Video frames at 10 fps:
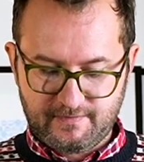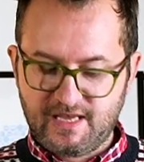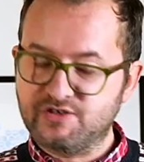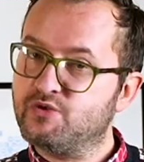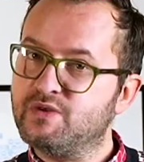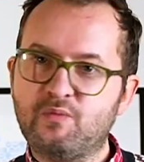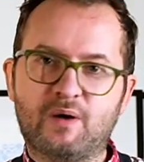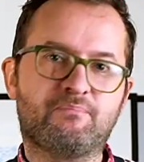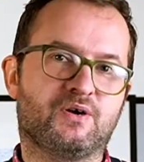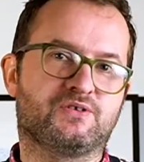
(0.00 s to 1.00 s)
There's only
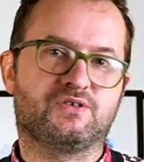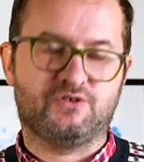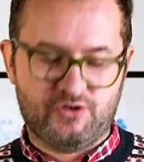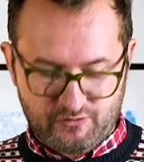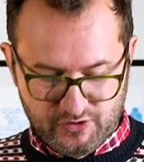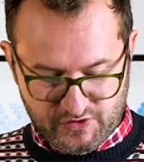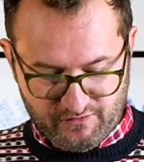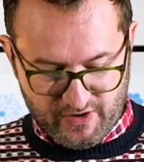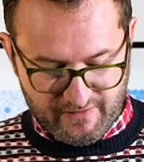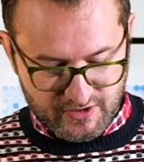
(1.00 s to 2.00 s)
one person who rules
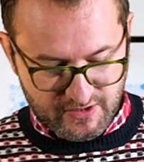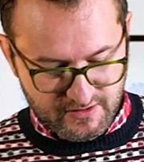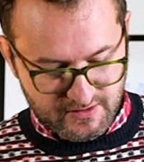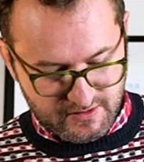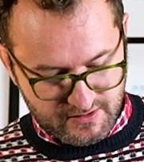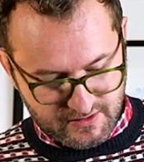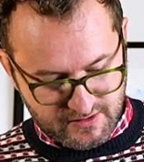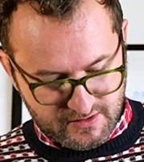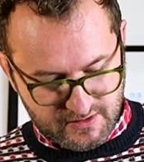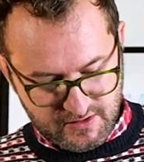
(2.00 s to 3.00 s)
forever.
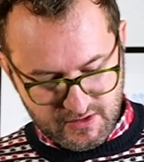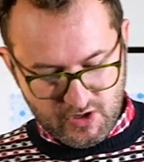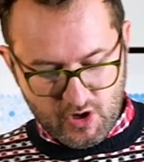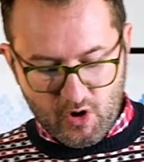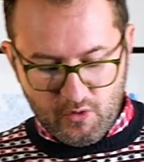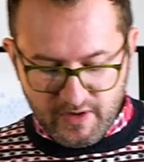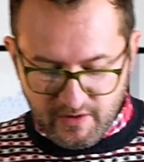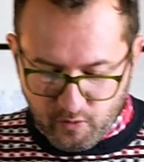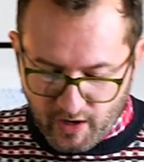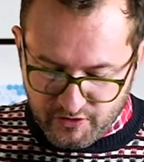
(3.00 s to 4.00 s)
Only
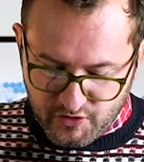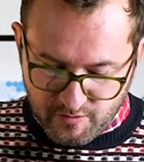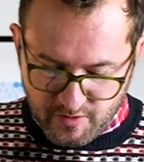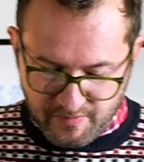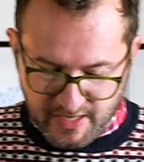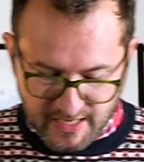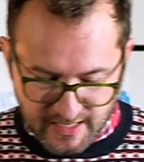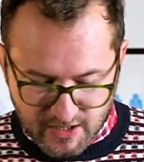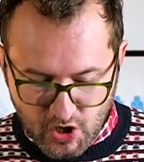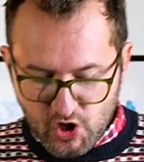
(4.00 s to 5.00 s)
one human
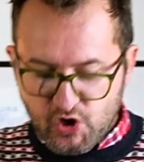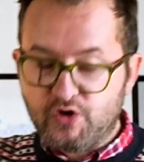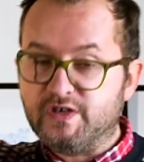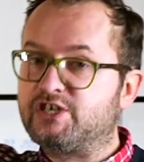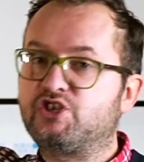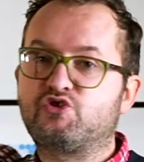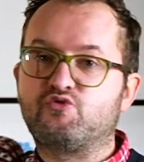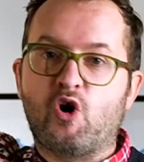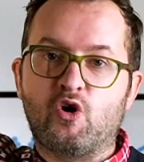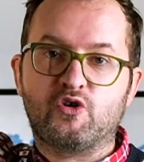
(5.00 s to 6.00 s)
being who is
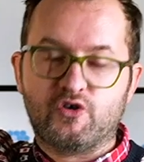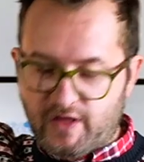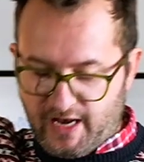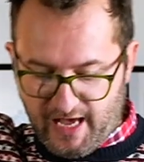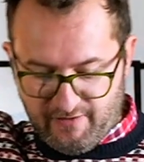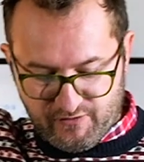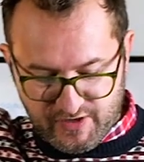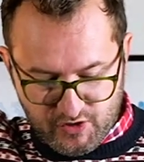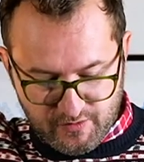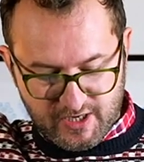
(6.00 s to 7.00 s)
stronger than every
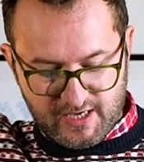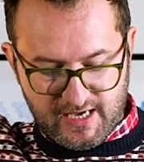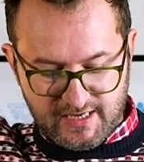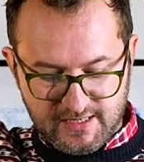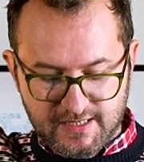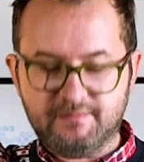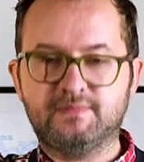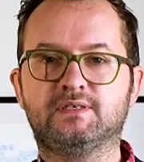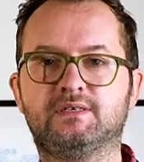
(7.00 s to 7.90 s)
human kingdom.